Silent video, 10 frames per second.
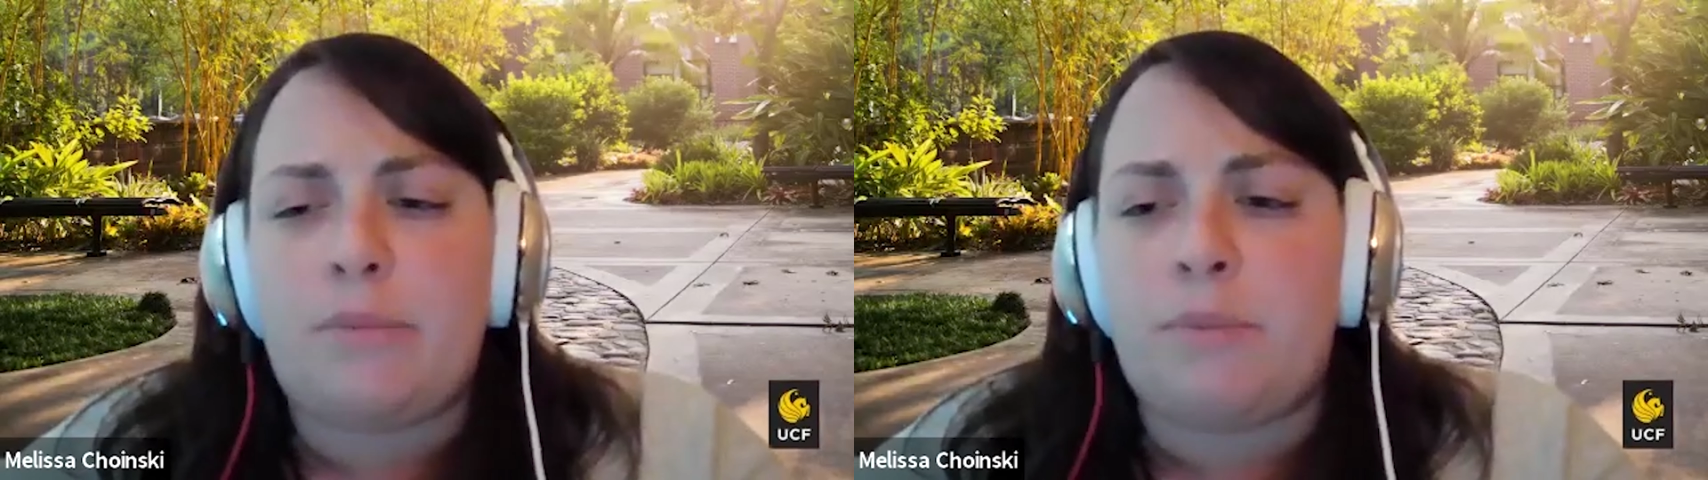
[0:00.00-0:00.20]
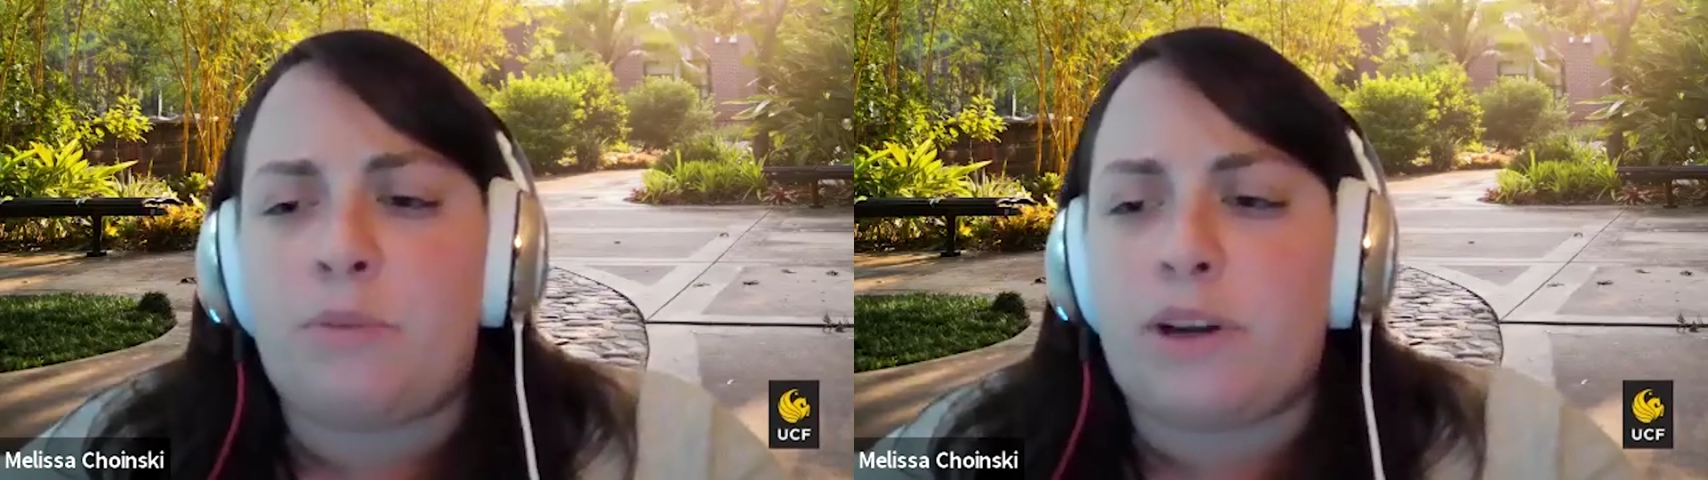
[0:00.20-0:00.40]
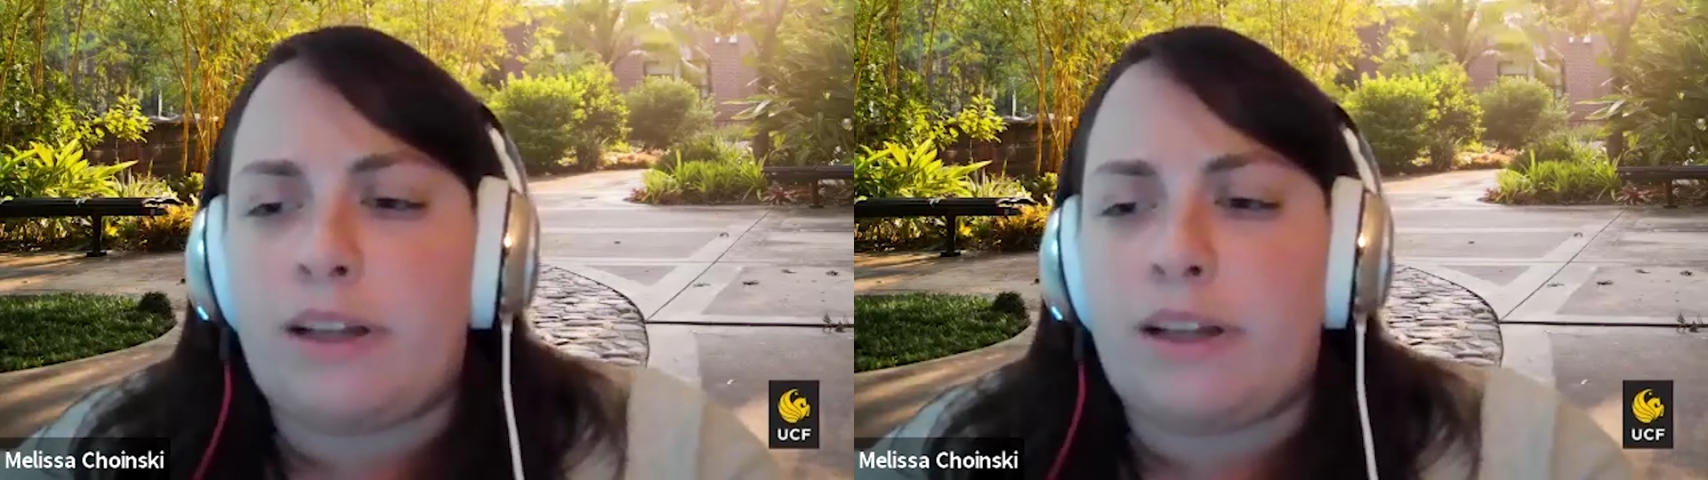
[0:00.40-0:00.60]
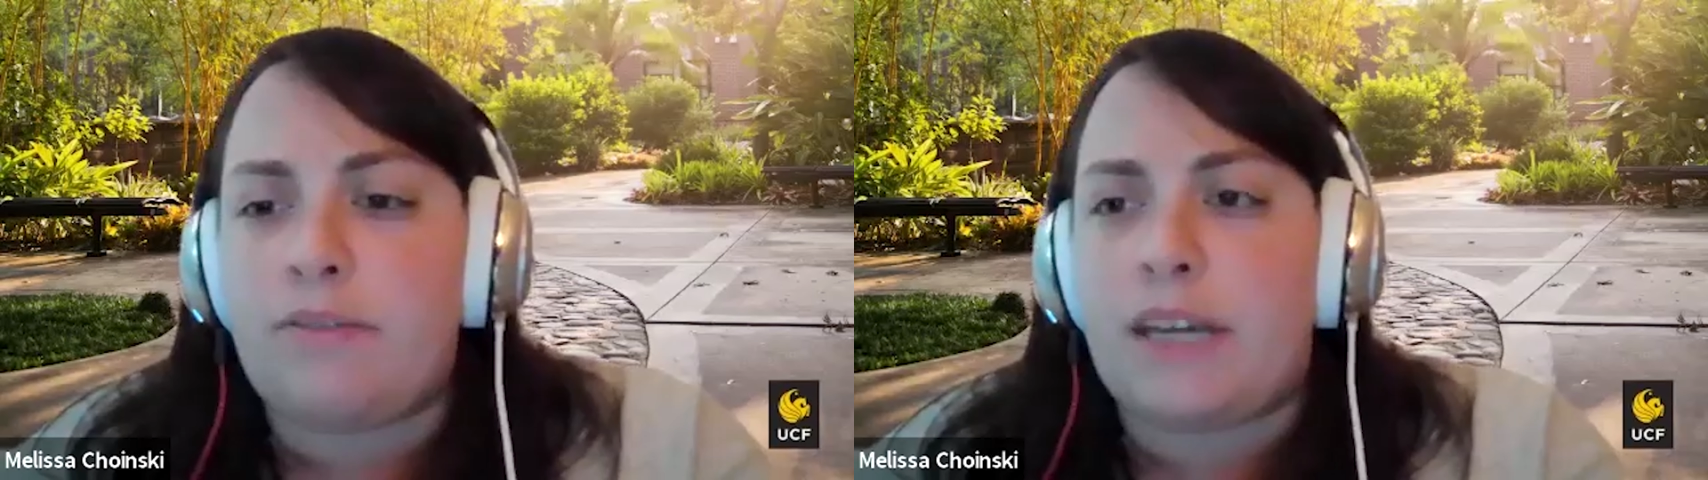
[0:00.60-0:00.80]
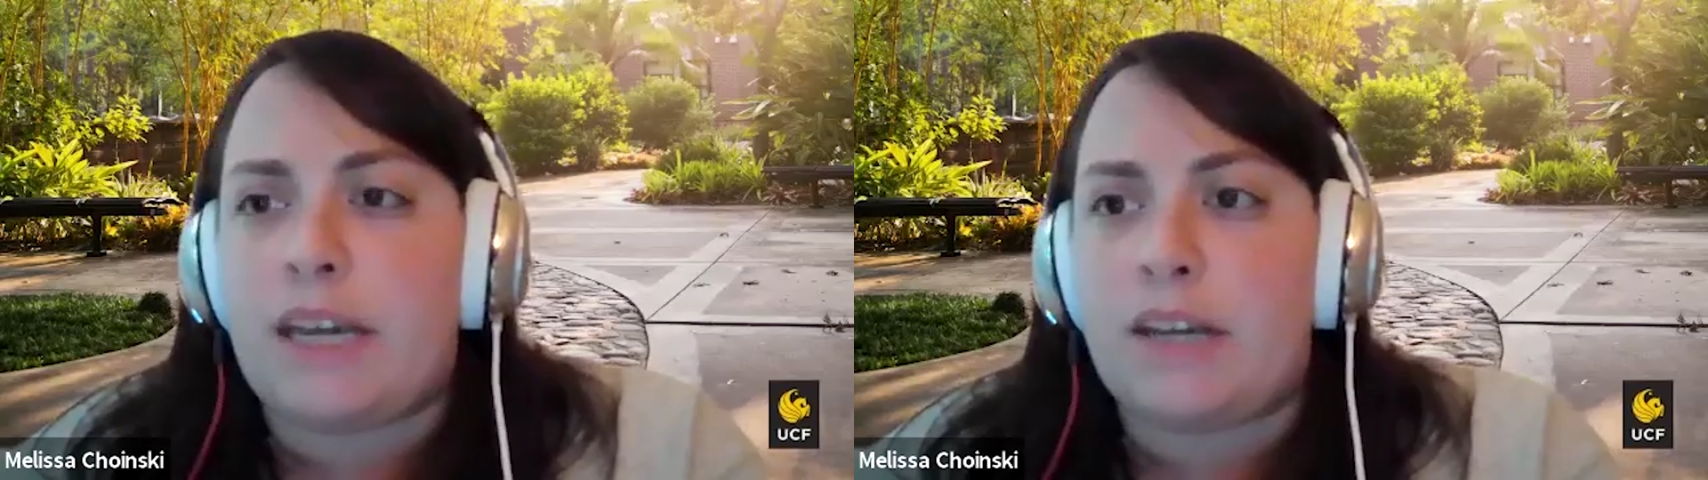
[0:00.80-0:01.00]
Sarah, I
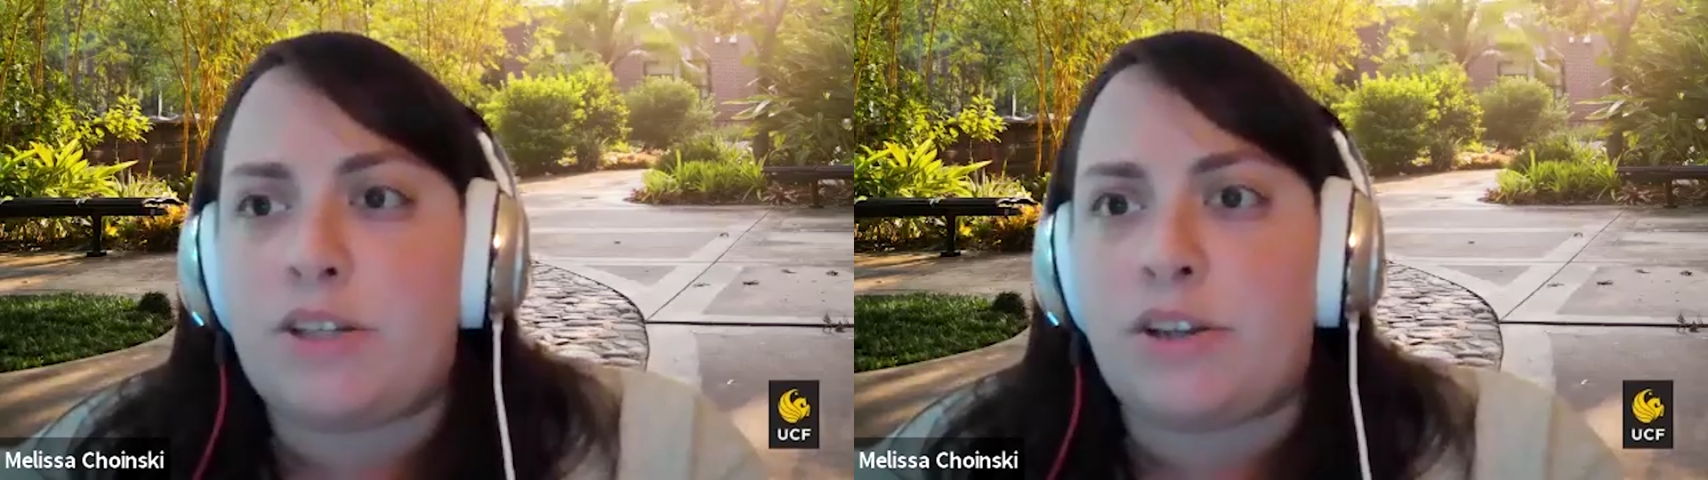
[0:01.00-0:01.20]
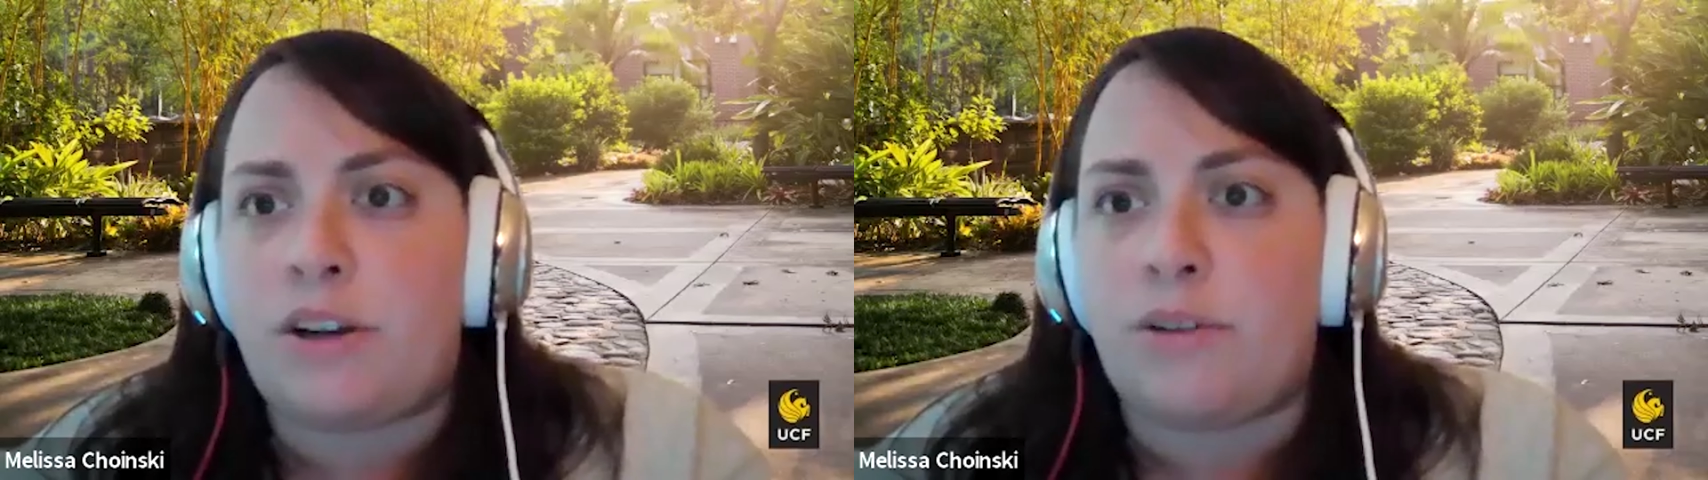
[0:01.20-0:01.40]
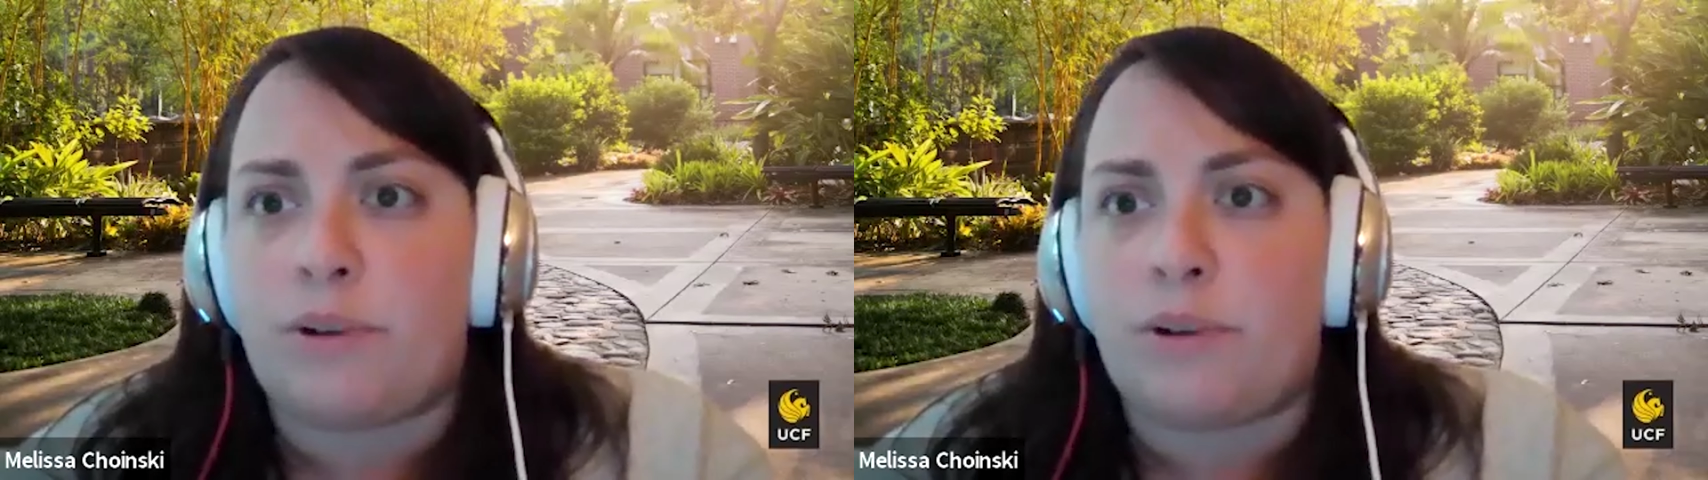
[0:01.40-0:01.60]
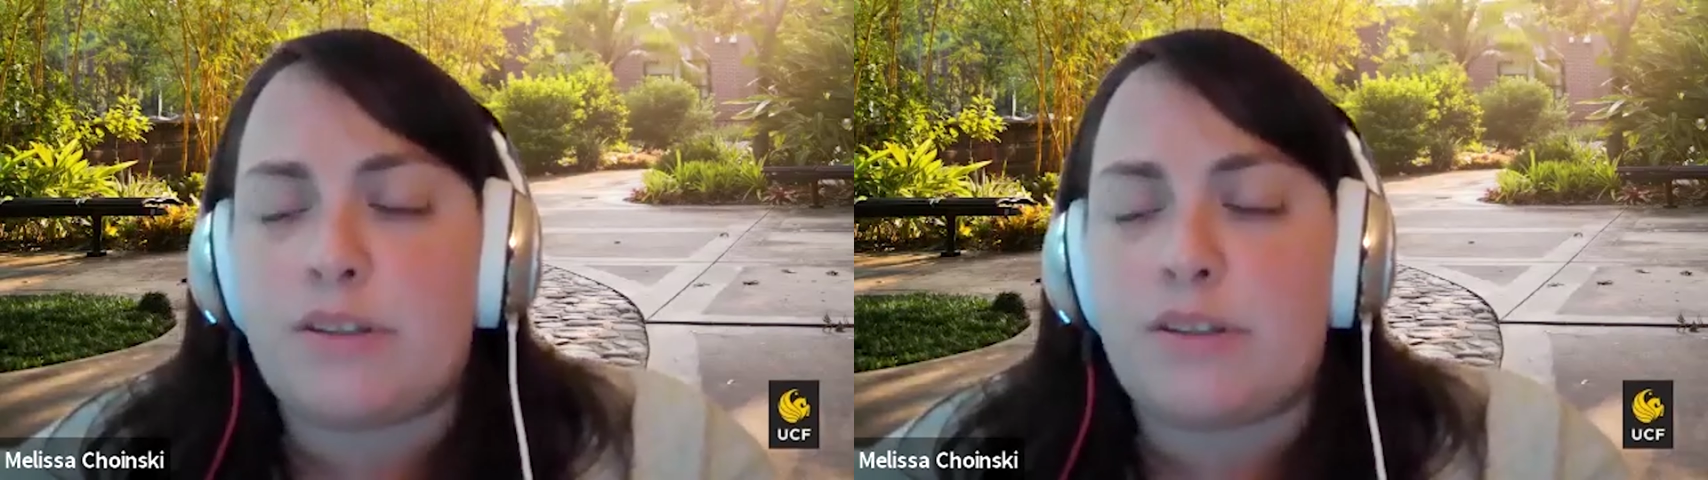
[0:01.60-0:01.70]
think I need a little bit more